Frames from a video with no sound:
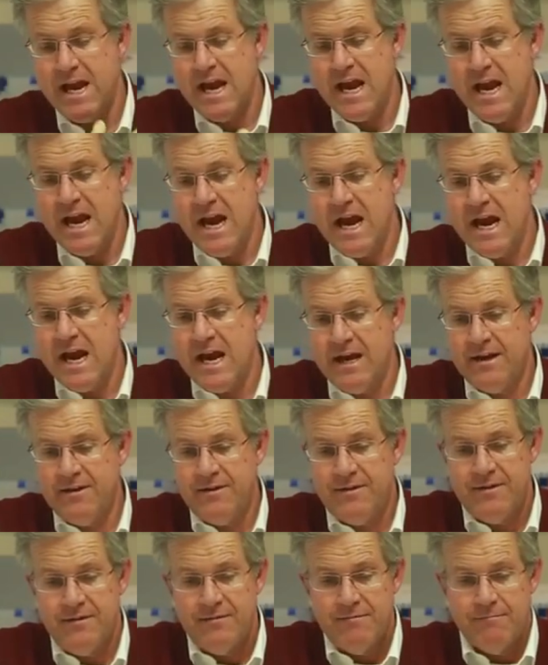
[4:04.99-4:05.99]

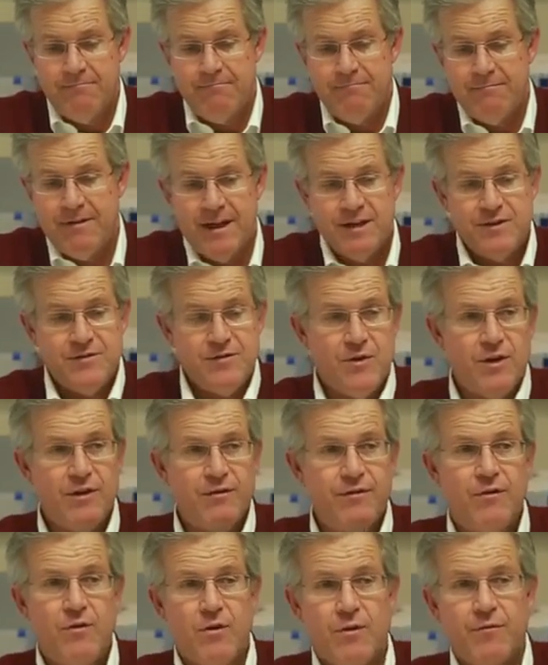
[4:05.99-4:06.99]
and it's
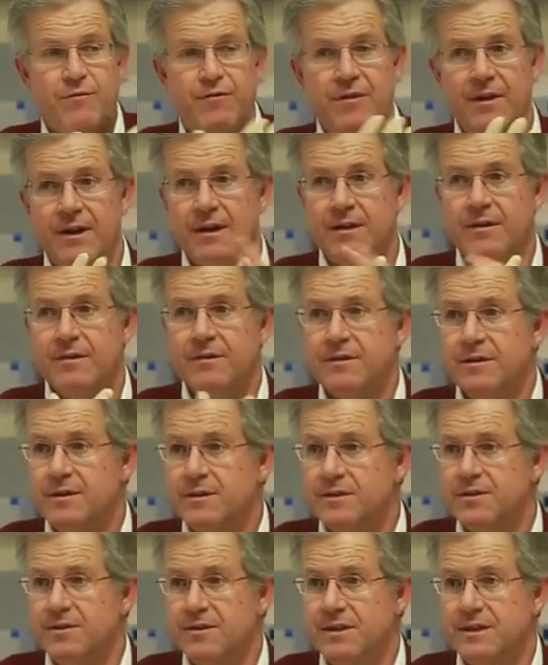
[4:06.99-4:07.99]
very form-fitting.
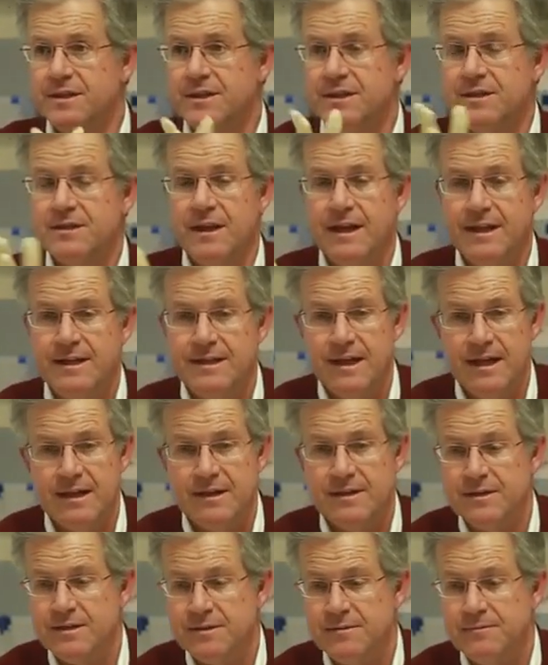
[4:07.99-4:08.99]
So this is
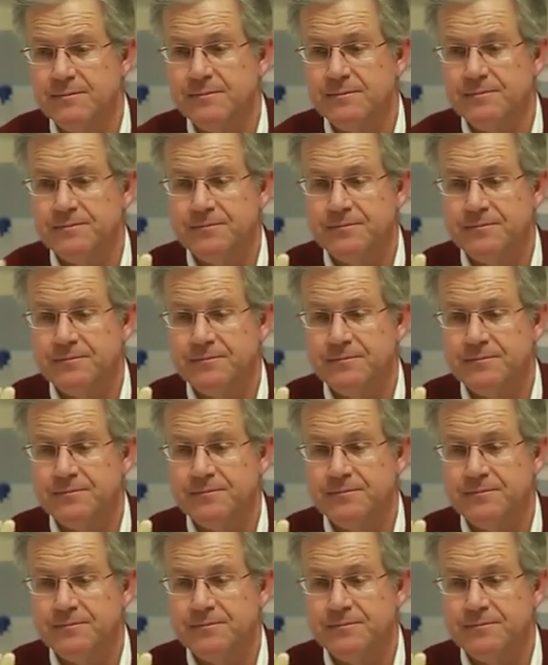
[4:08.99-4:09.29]
latex.